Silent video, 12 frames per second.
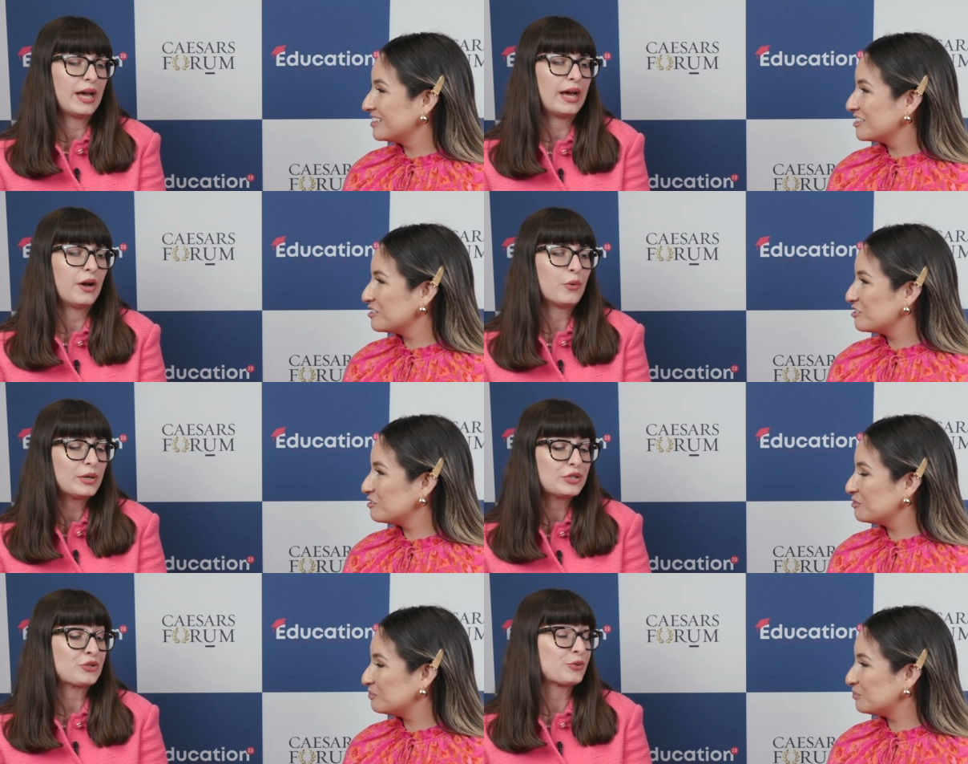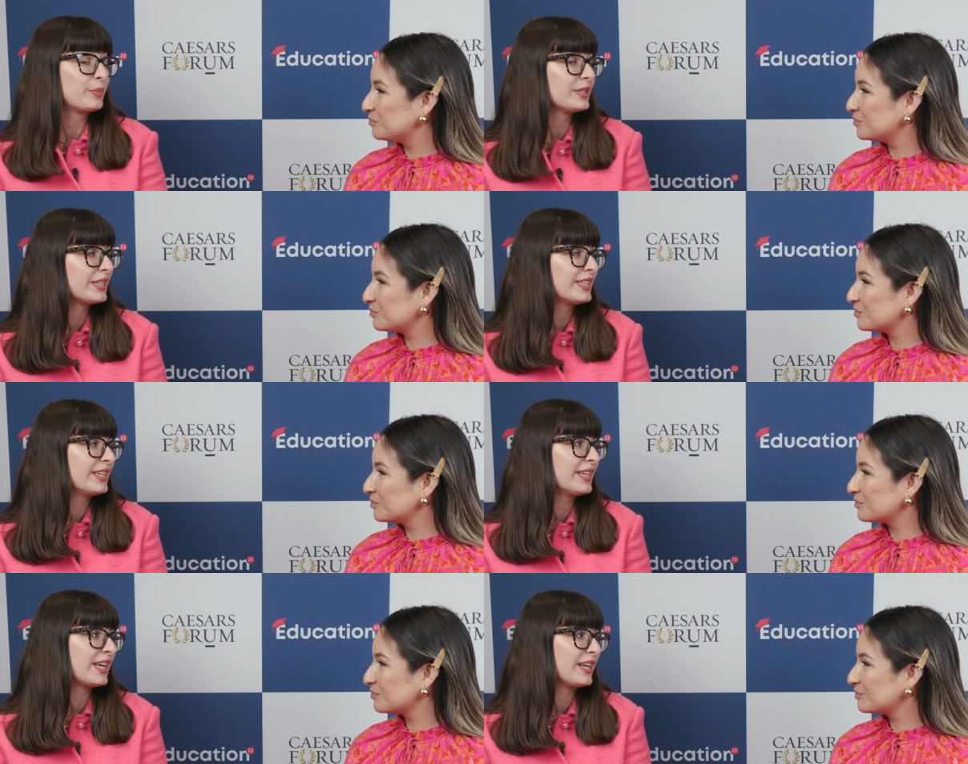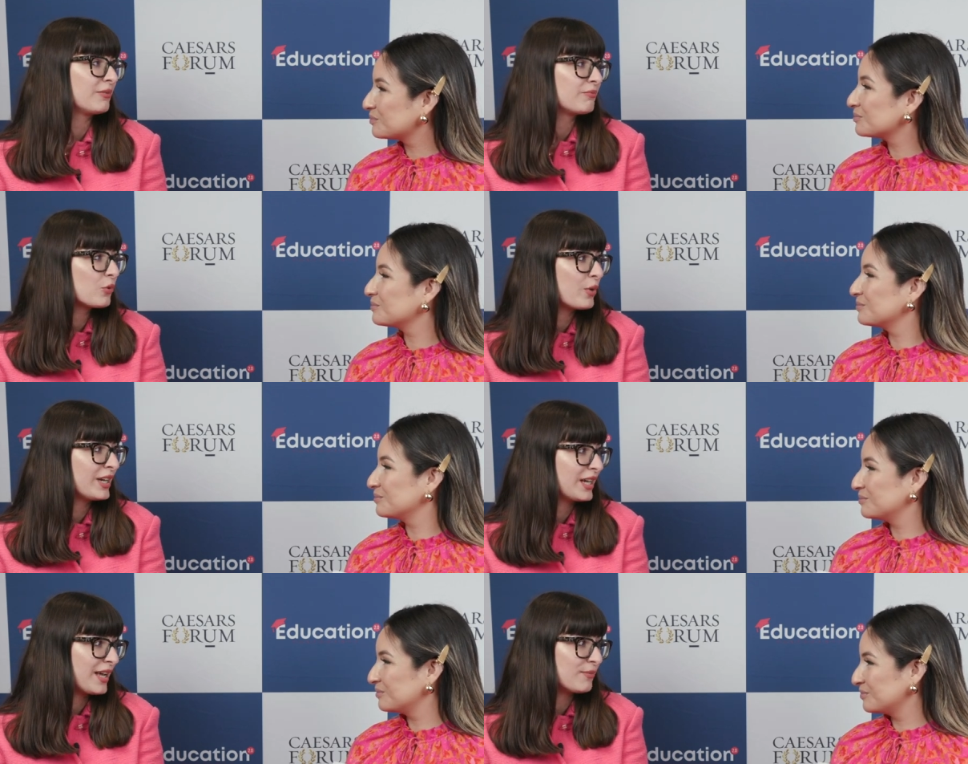Speaker 1: uh, what you're building. And
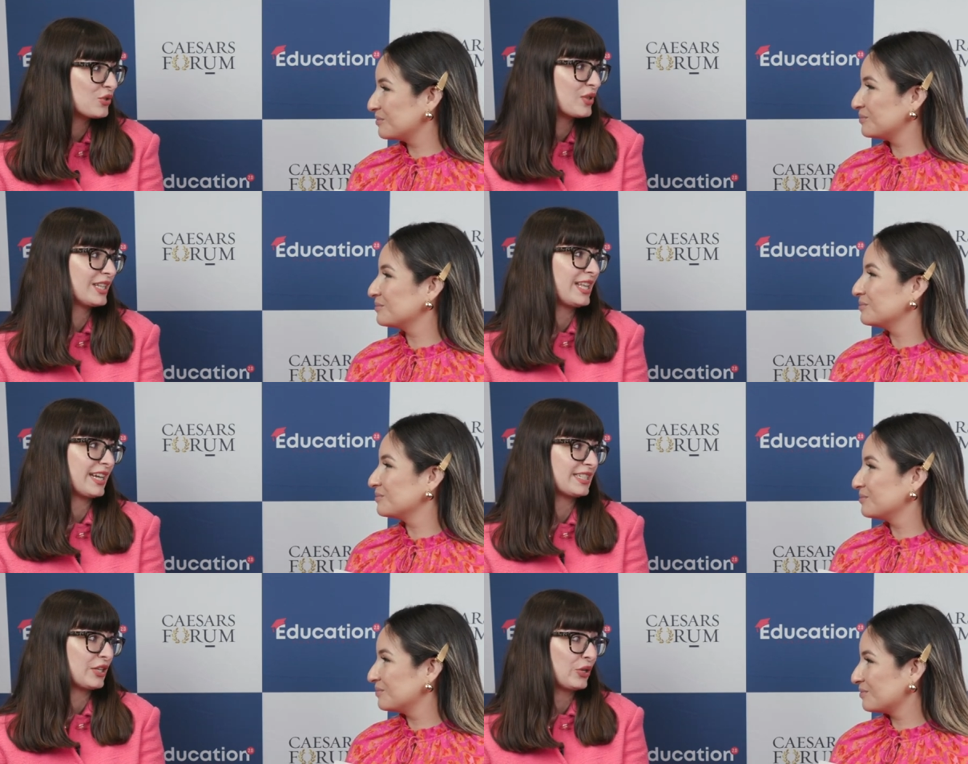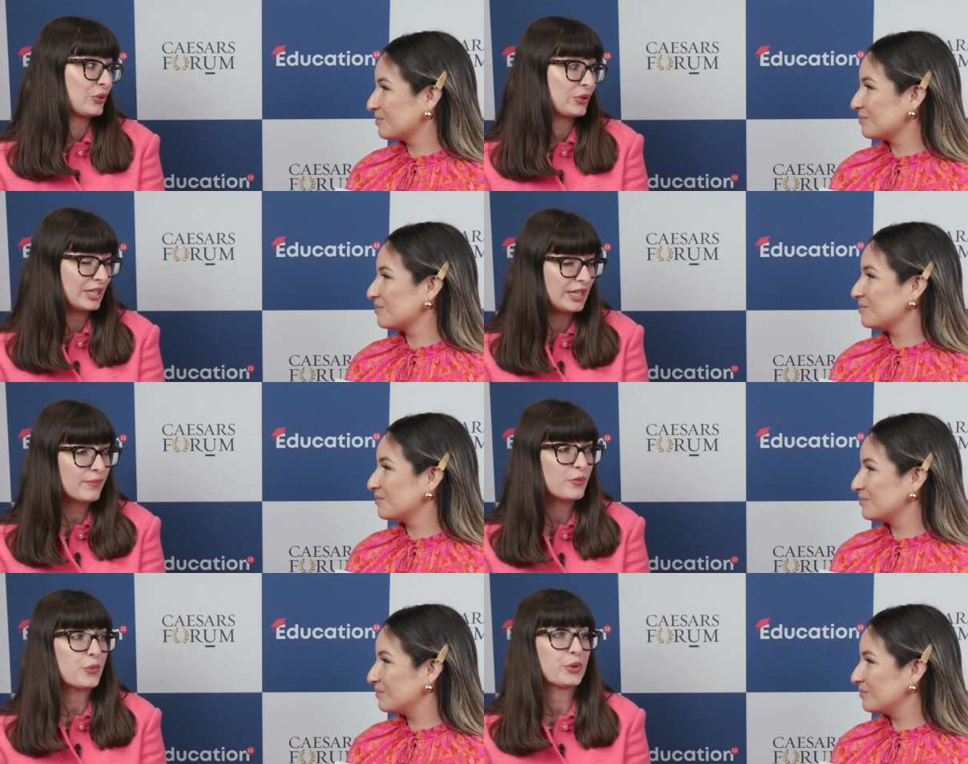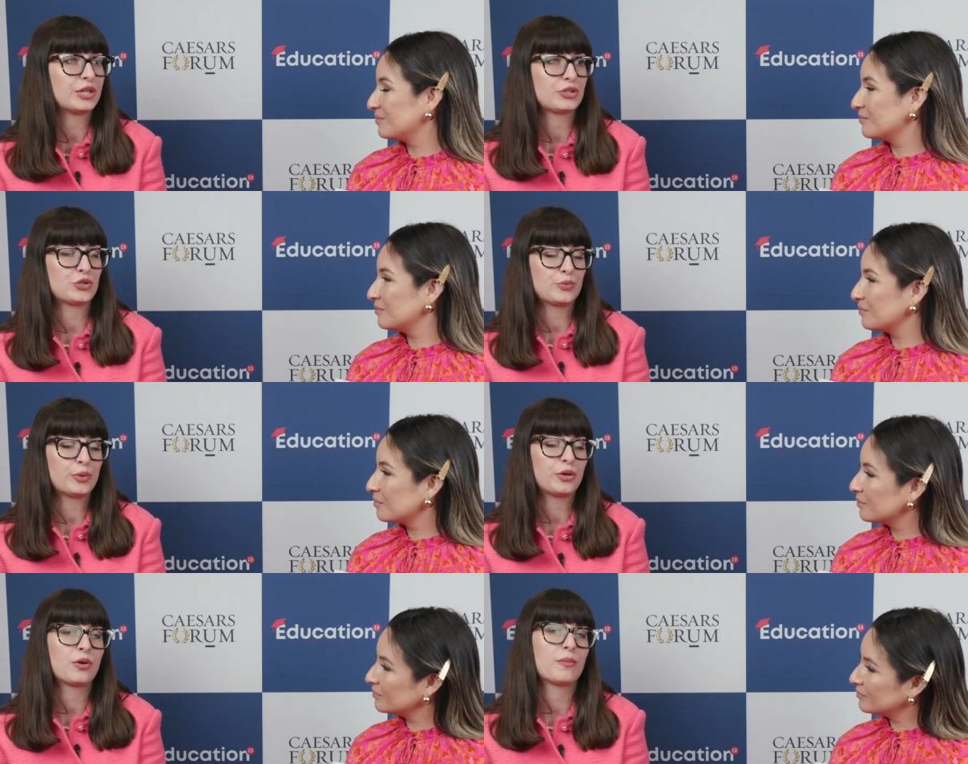when it comes to the Dextego team, we're
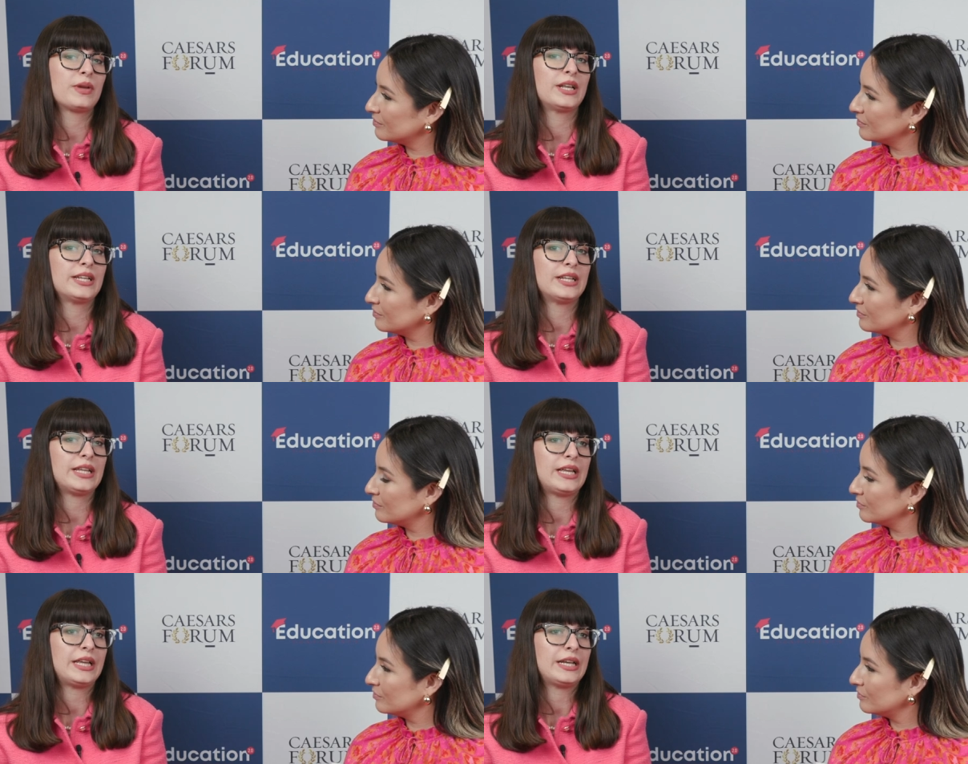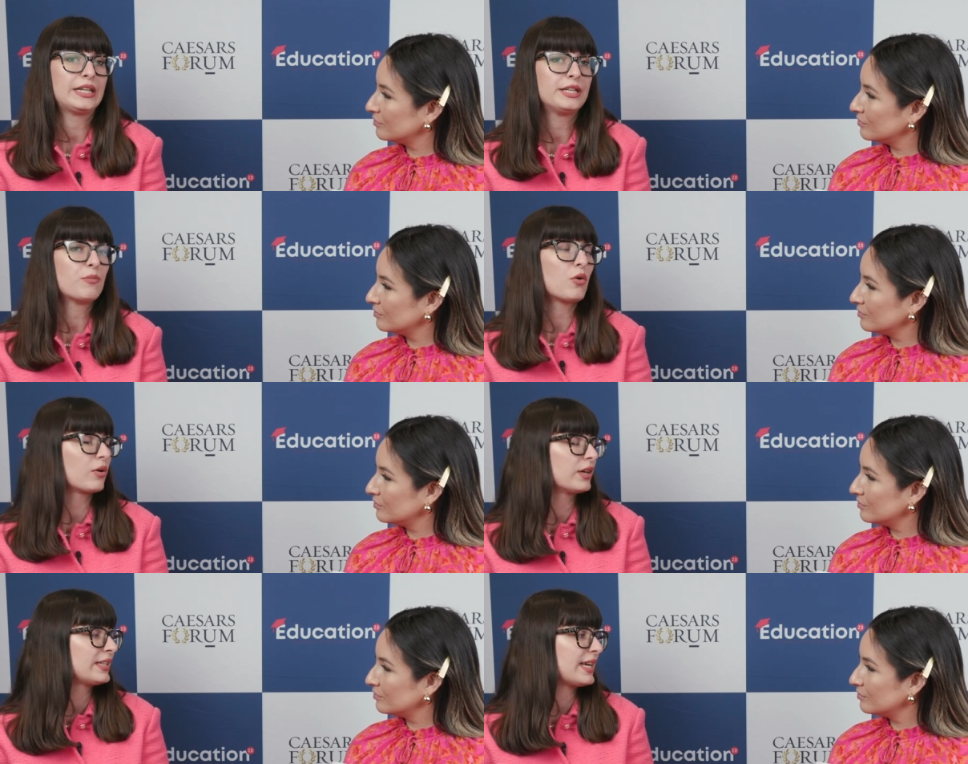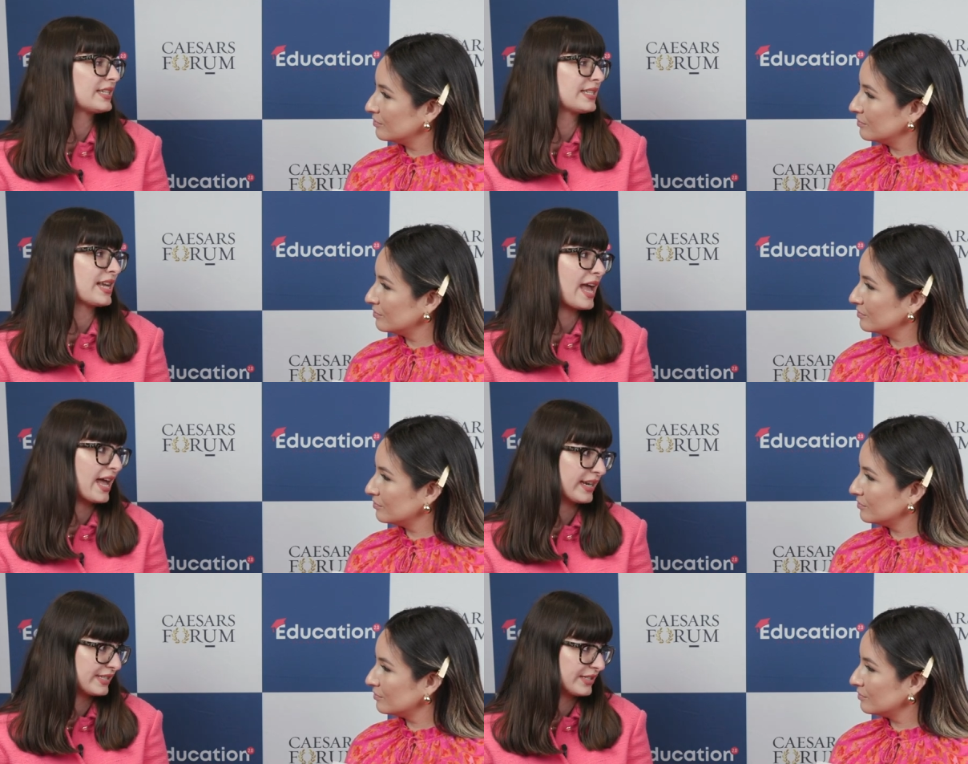super committed in democratizing
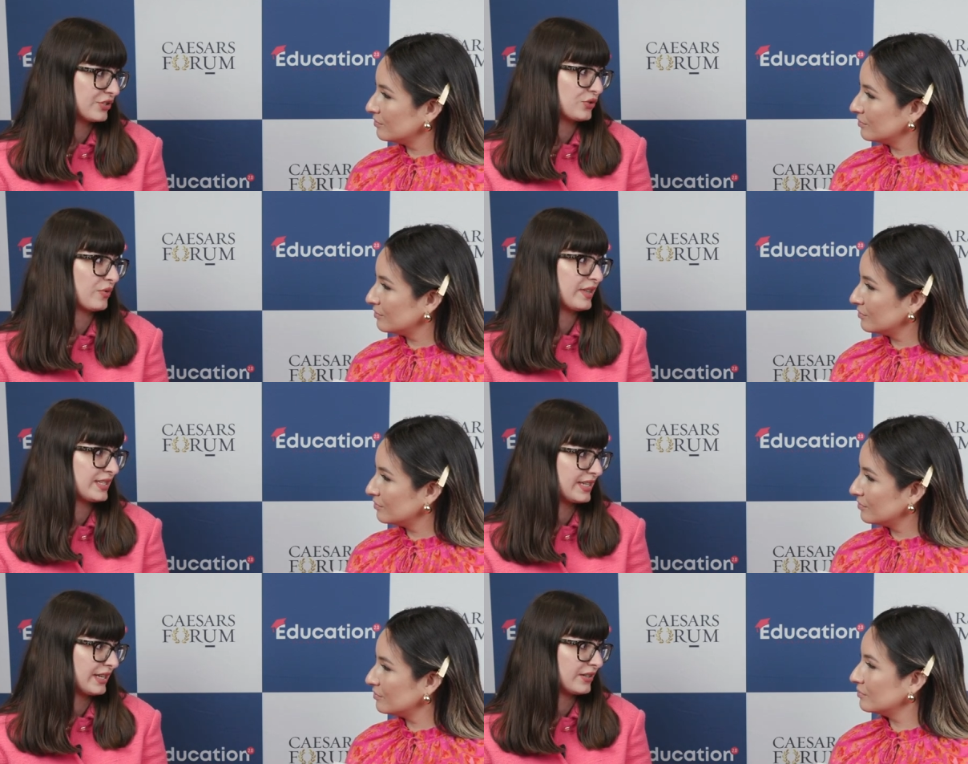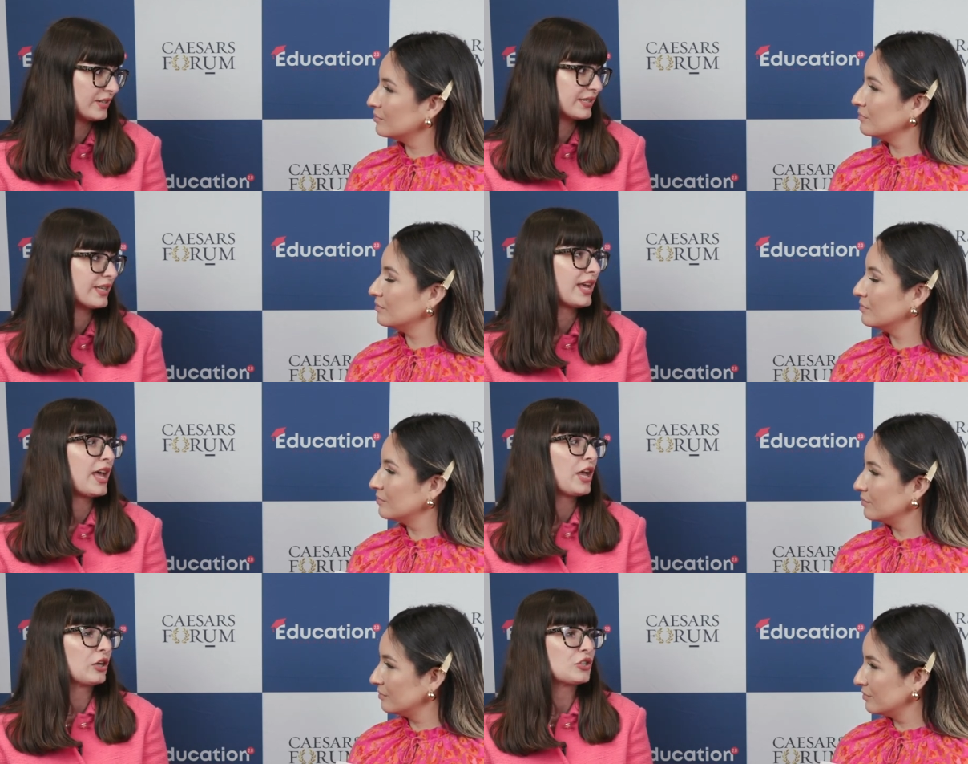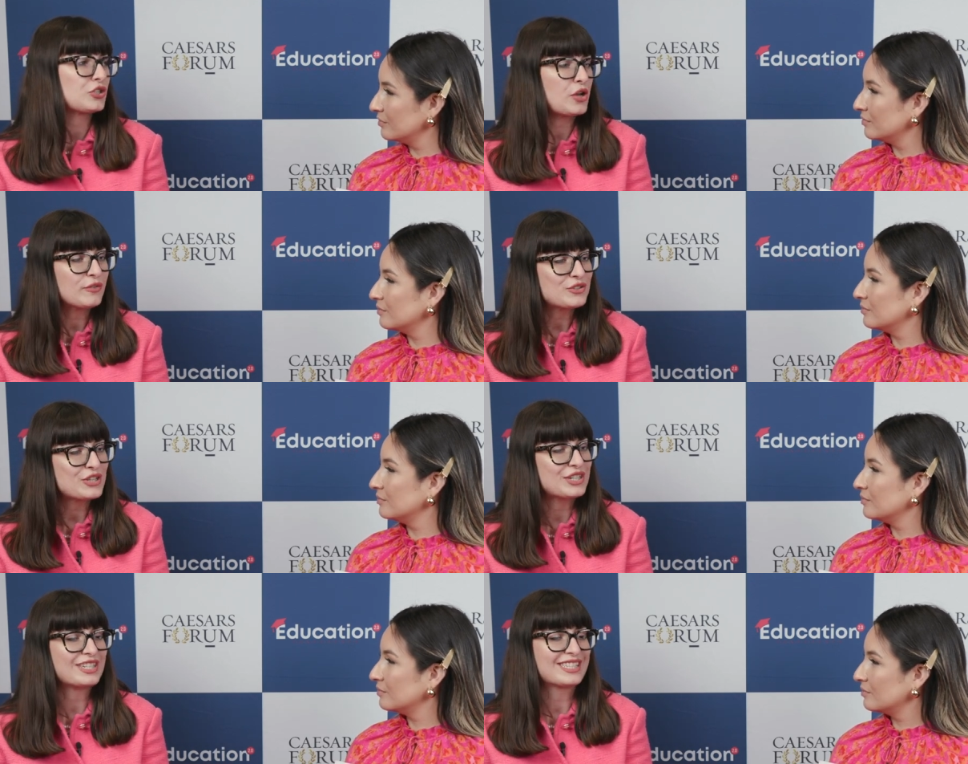access to these skills because soft
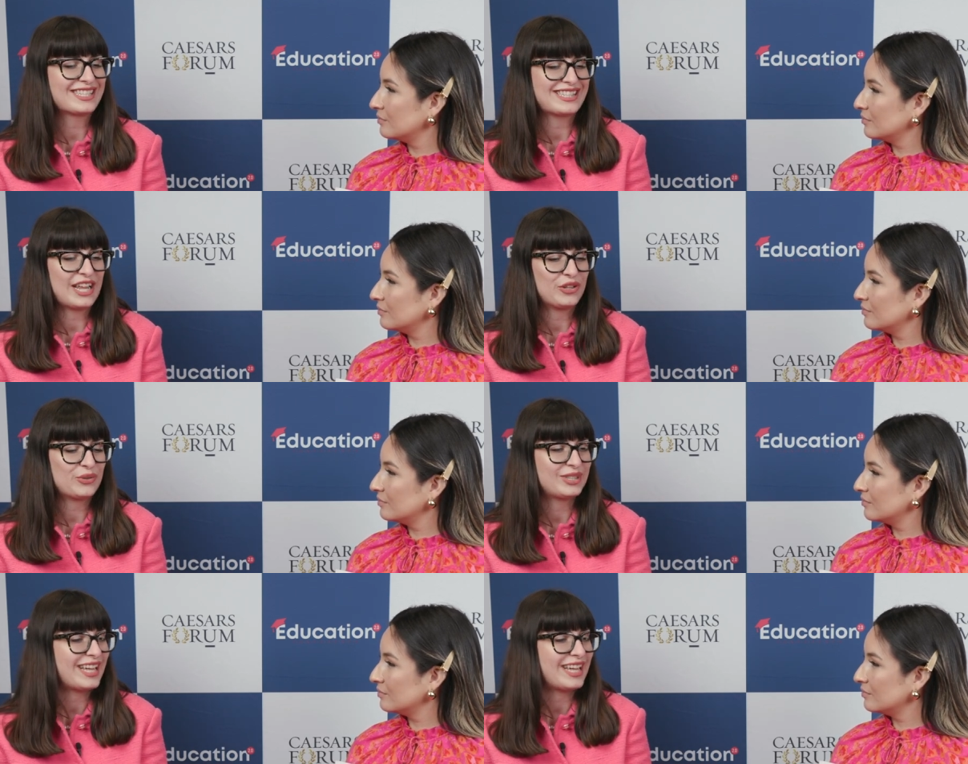skills tend to